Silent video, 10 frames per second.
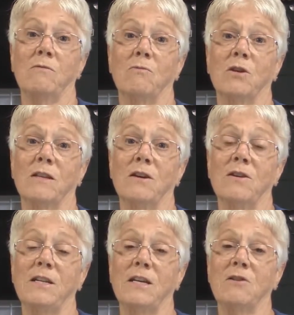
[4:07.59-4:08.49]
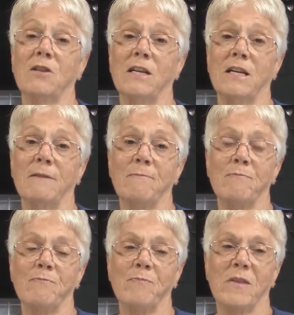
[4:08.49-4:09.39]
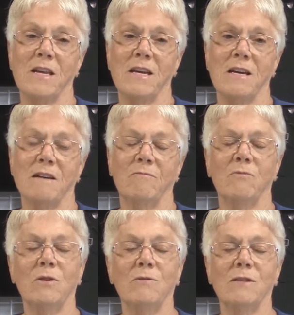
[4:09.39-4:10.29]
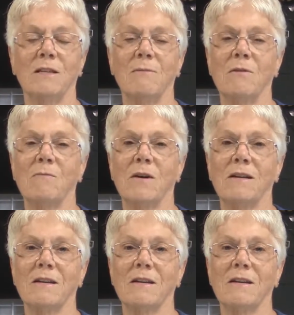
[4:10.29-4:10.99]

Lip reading: worked there in a dental clinic, and what were some of my...